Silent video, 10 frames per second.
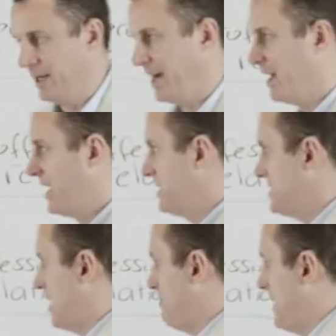Now,
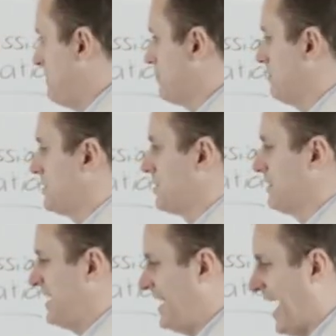some people
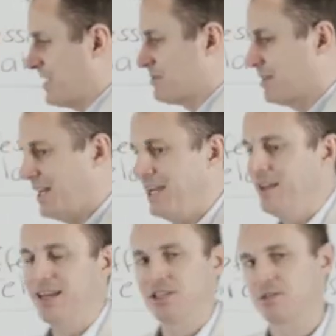do it naturally
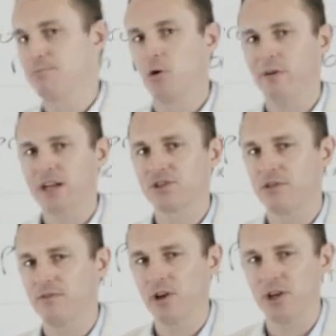and they're just more
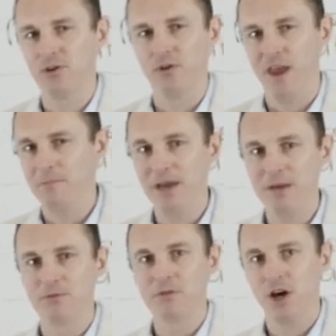extroverted or they're
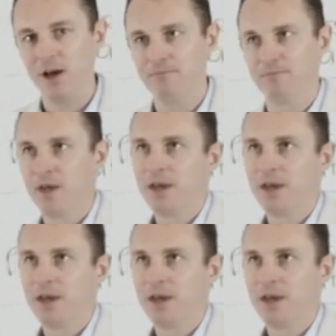people type